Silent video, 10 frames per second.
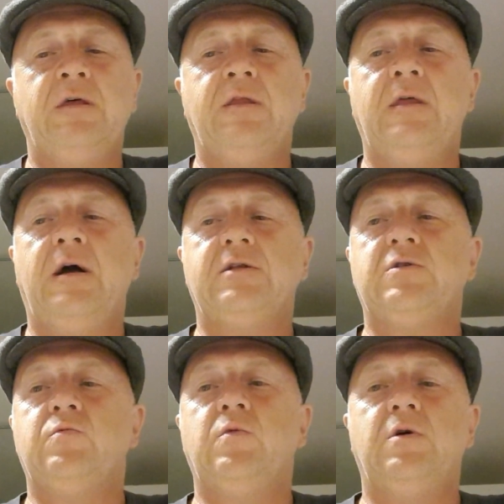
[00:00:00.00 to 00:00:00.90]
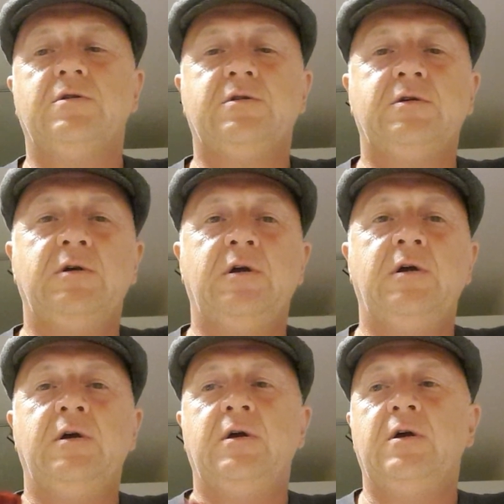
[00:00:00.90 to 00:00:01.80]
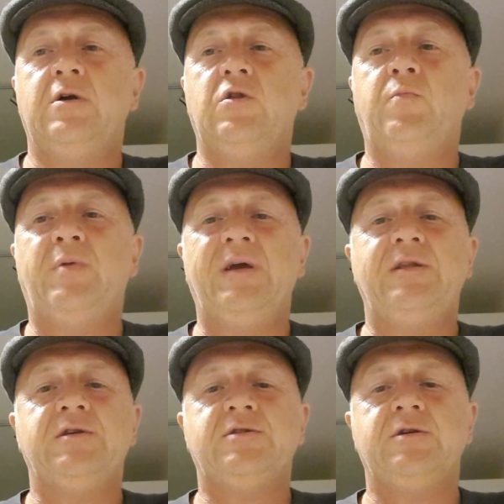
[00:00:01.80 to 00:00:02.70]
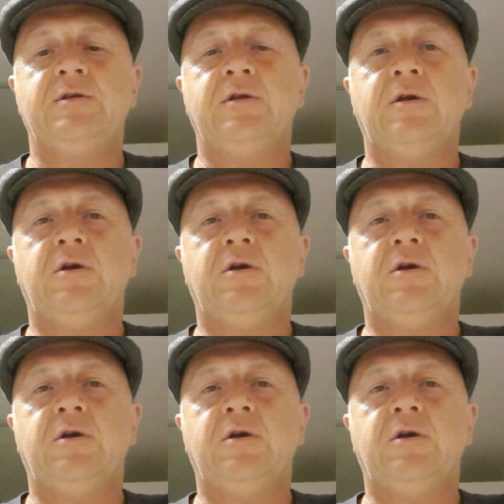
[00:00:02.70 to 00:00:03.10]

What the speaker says: that that's what the Peterson